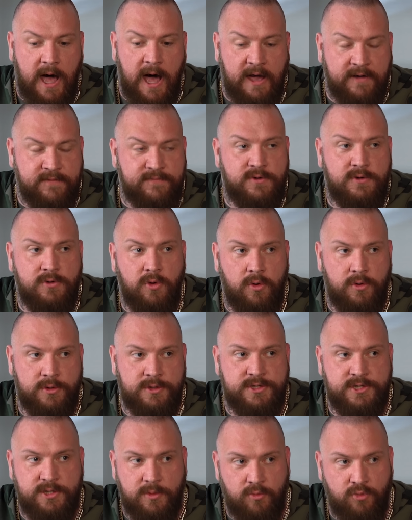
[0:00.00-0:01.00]
I've
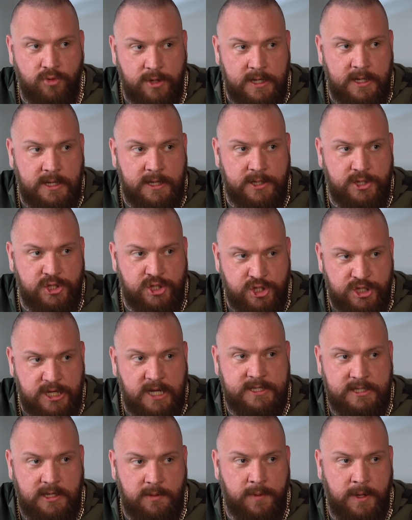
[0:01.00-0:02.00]
known some really
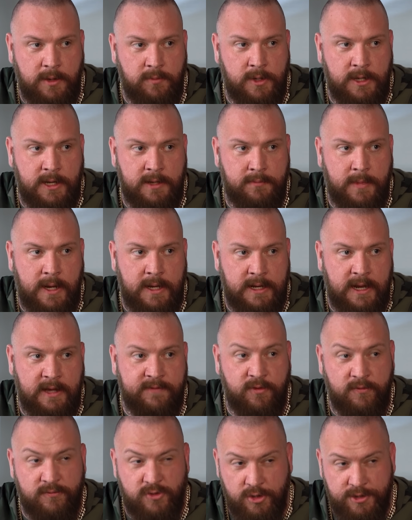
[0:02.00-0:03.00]
shitty people in my
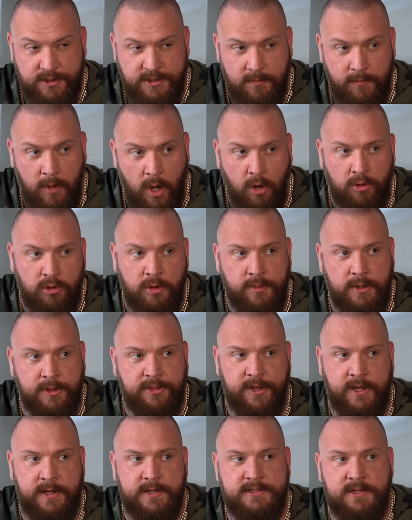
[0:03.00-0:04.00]
life who've done some horrible
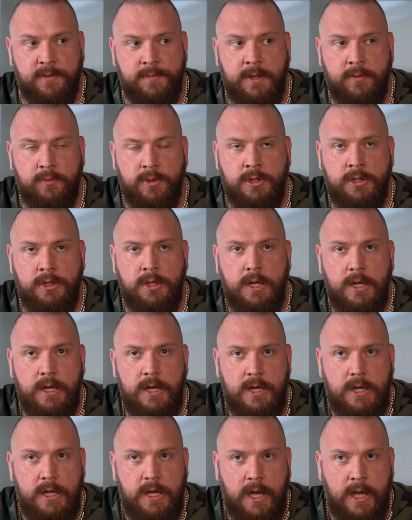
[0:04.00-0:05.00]
things to people.
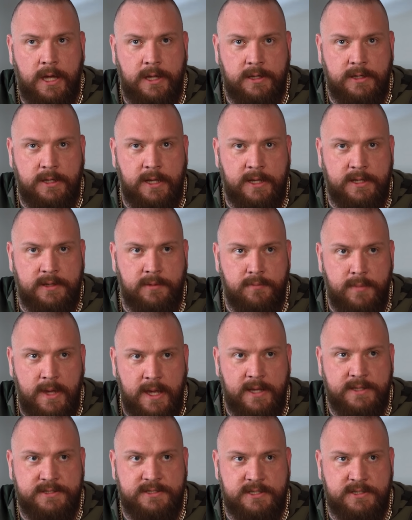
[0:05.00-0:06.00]
And it
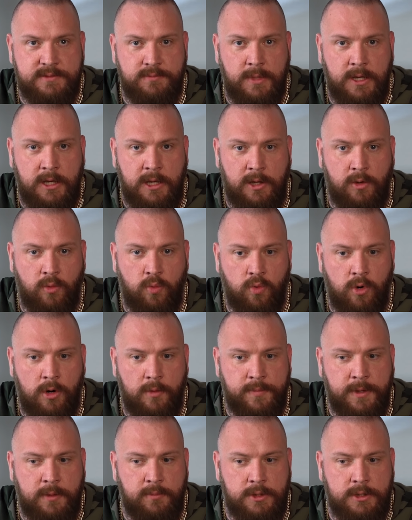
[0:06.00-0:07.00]
amazes me
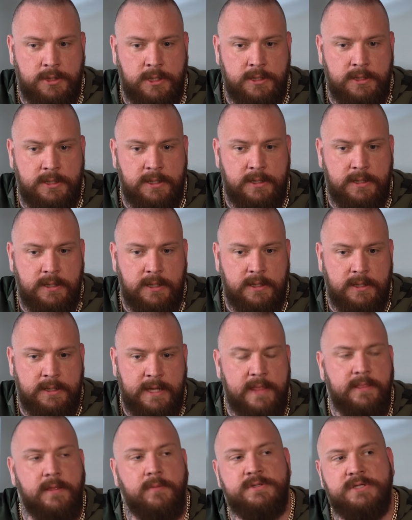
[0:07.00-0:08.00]
what people can
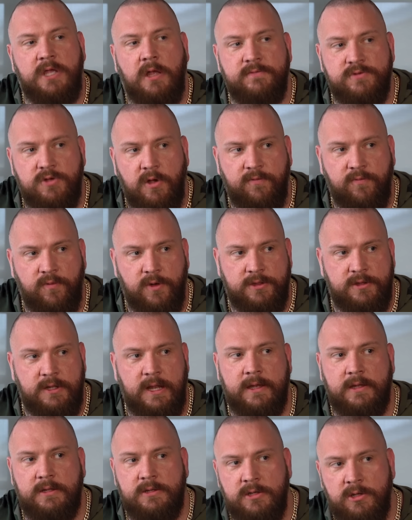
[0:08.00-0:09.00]
get themselves off with,
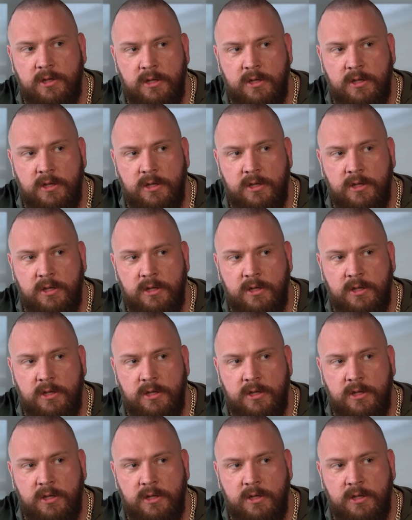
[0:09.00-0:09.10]
like